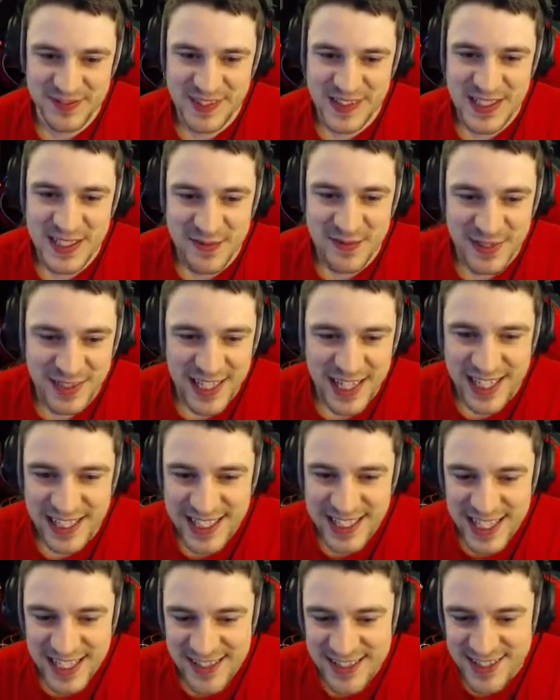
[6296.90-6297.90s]
But yeah,
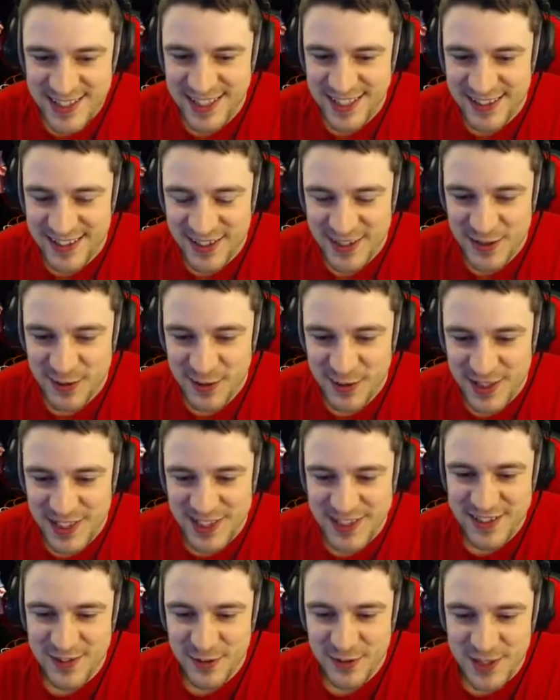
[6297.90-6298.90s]
again, see, look, it's all
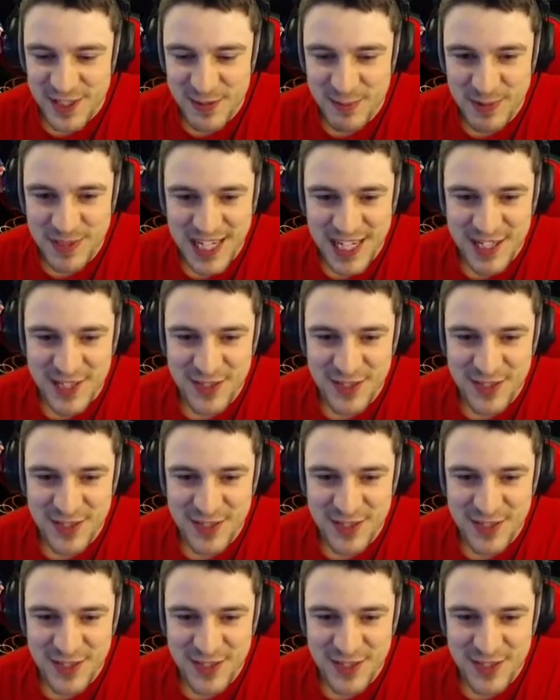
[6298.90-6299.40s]
this potential